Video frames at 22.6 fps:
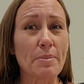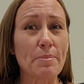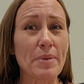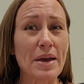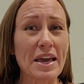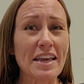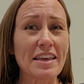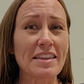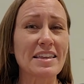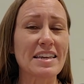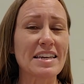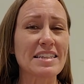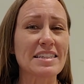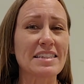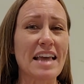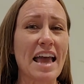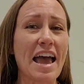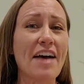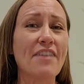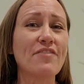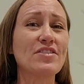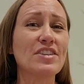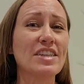bank that is
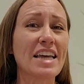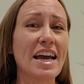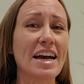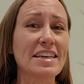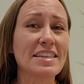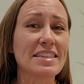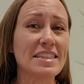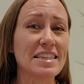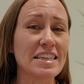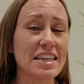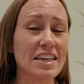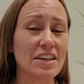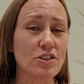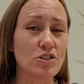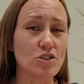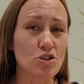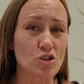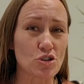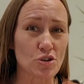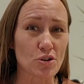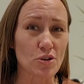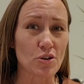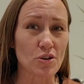FDIC
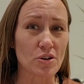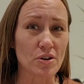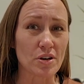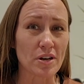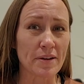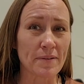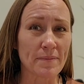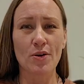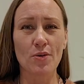insured.